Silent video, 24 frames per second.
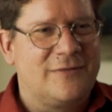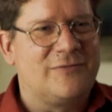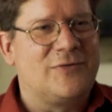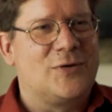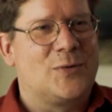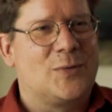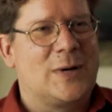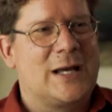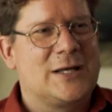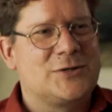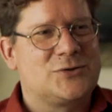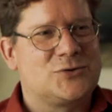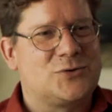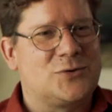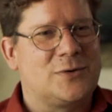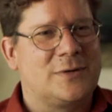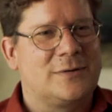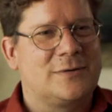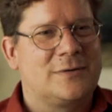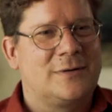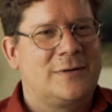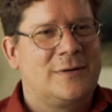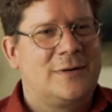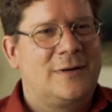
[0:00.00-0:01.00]
the
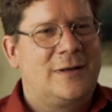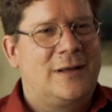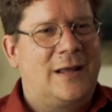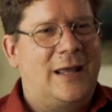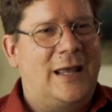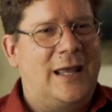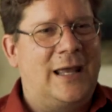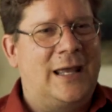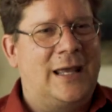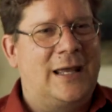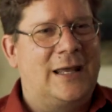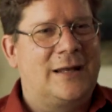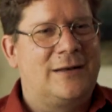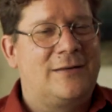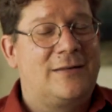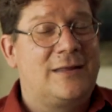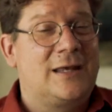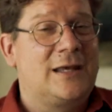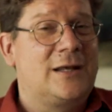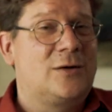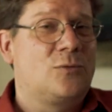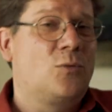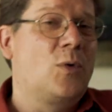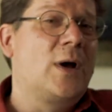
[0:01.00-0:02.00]
restaurant and
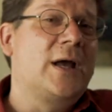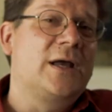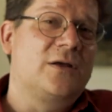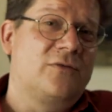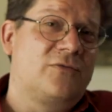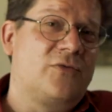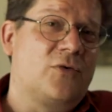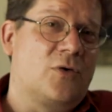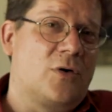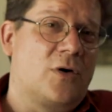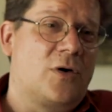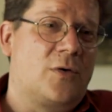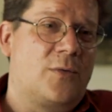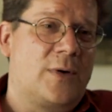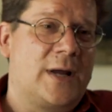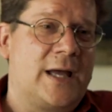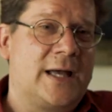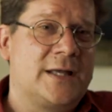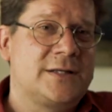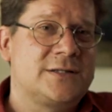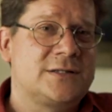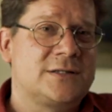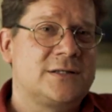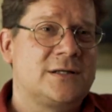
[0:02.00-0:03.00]
then wait for
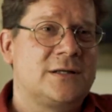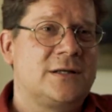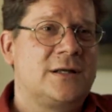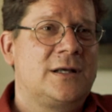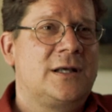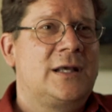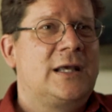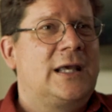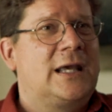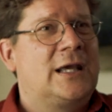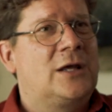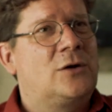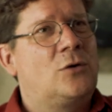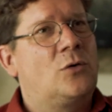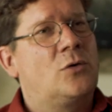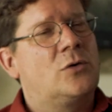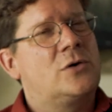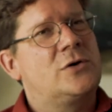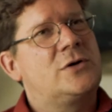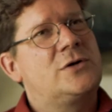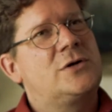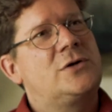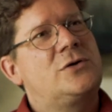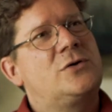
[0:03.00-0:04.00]
arrest. In
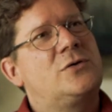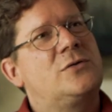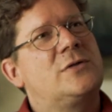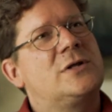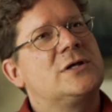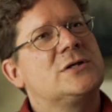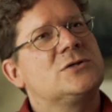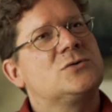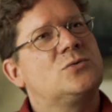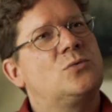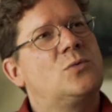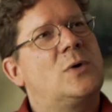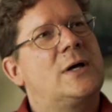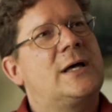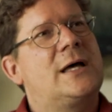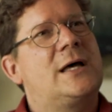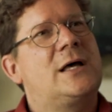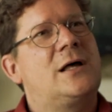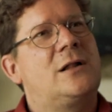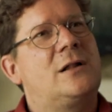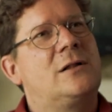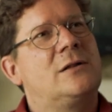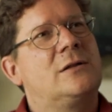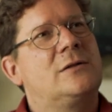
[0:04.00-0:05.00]
order to do this
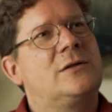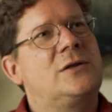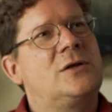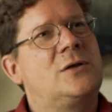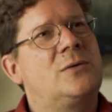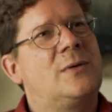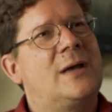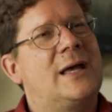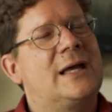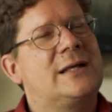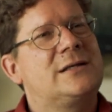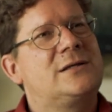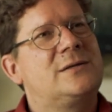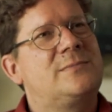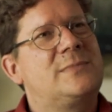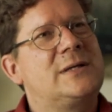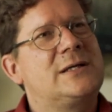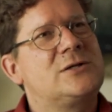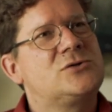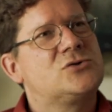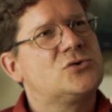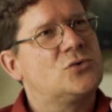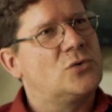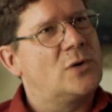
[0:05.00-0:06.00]
well, you had to be
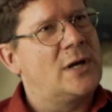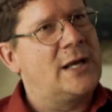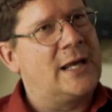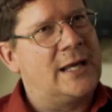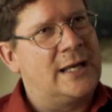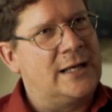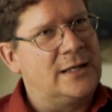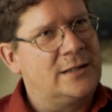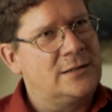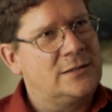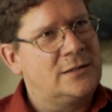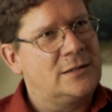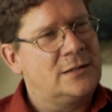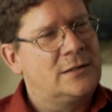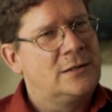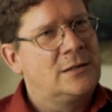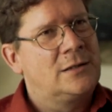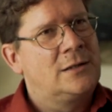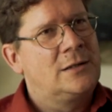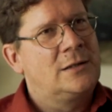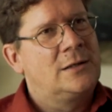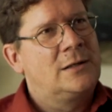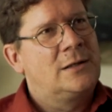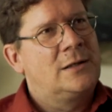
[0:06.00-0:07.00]
trained
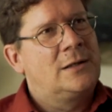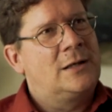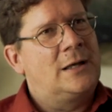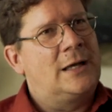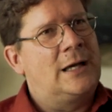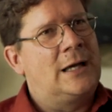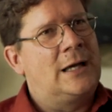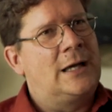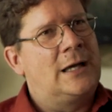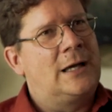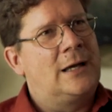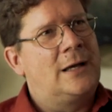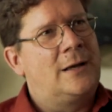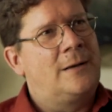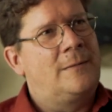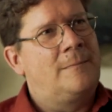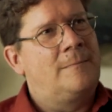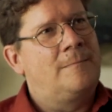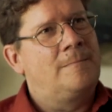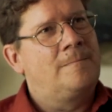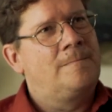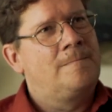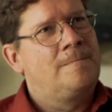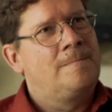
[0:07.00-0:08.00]

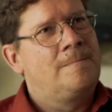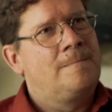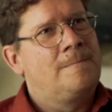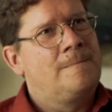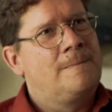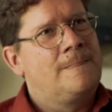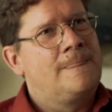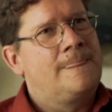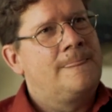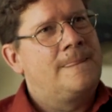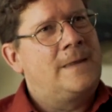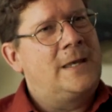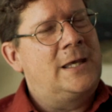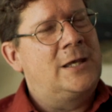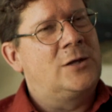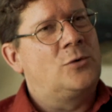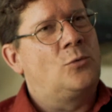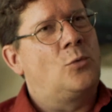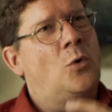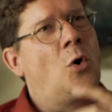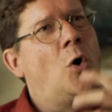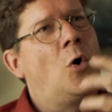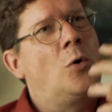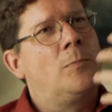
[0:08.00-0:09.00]
in
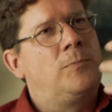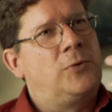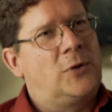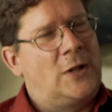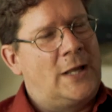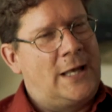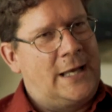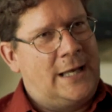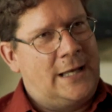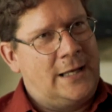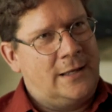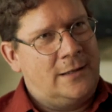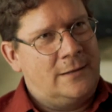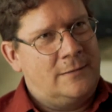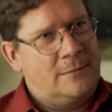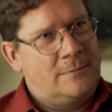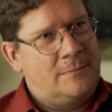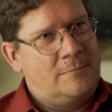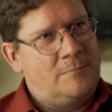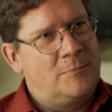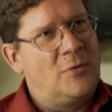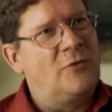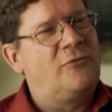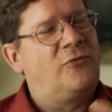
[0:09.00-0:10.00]
role-playing
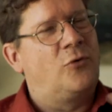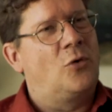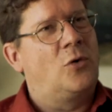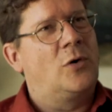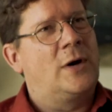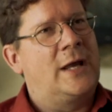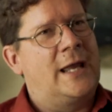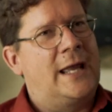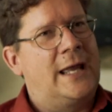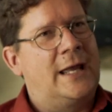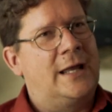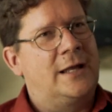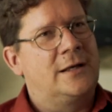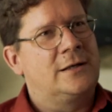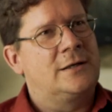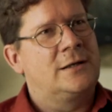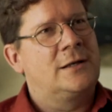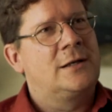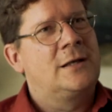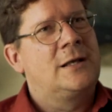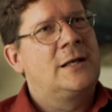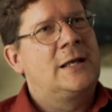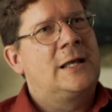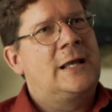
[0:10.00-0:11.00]
beforehand.
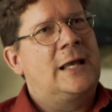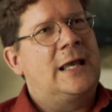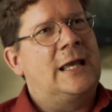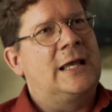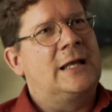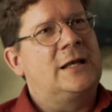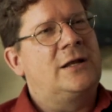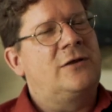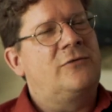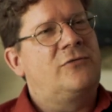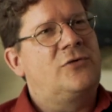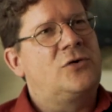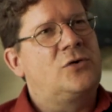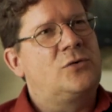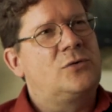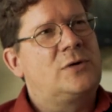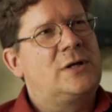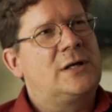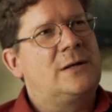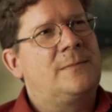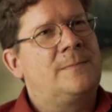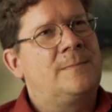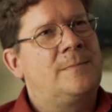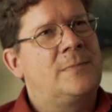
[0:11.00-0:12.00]
And if you
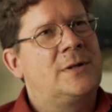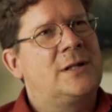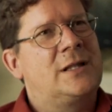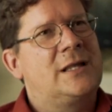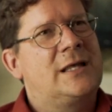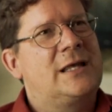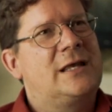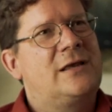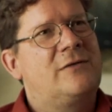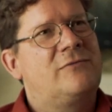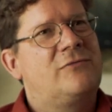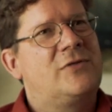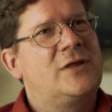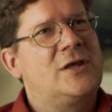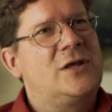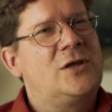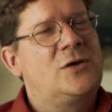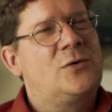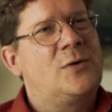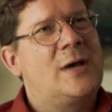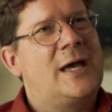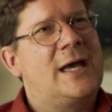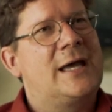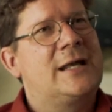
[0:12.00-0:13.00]
didn't believe that
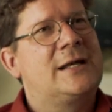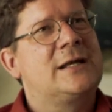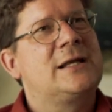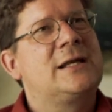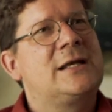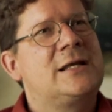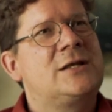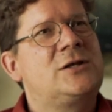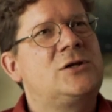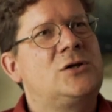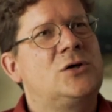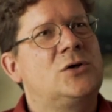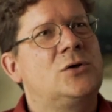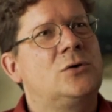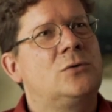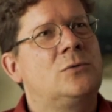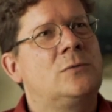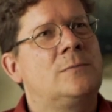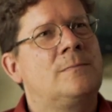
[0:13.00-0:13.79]
you had it in you